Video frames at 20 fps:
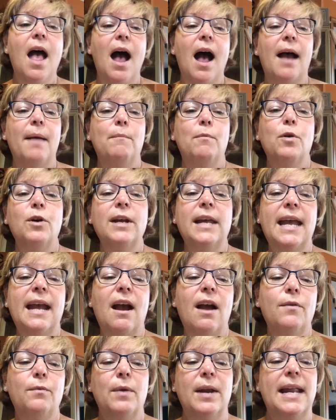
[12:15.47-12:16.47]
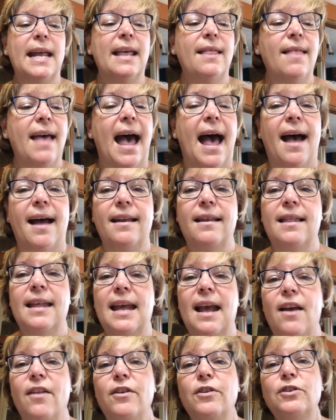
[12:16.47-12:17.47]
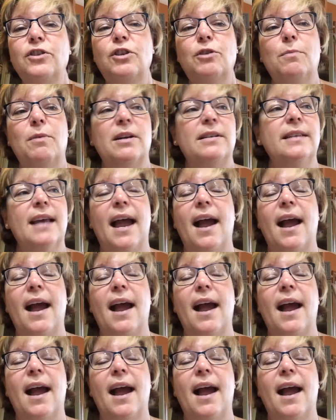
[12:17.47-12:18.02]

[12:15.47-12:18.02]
I'm working on reading that. The other two books,